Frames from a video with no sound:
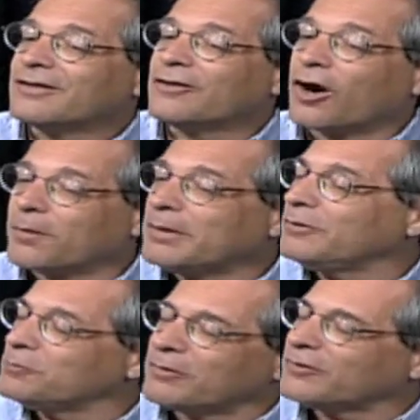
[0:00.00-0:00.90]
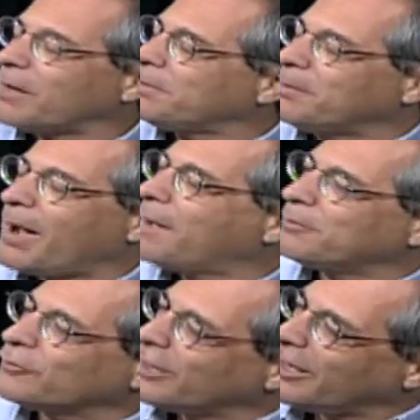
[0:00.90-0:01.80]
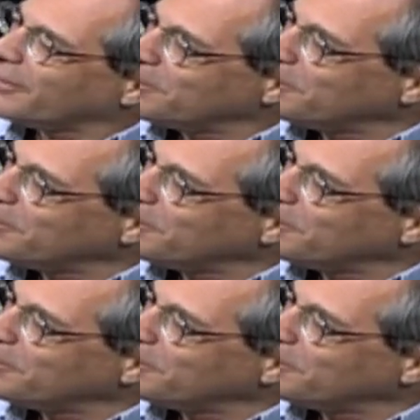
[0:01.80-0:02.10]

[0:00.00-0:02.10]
the Army, you must not be a popular guy in the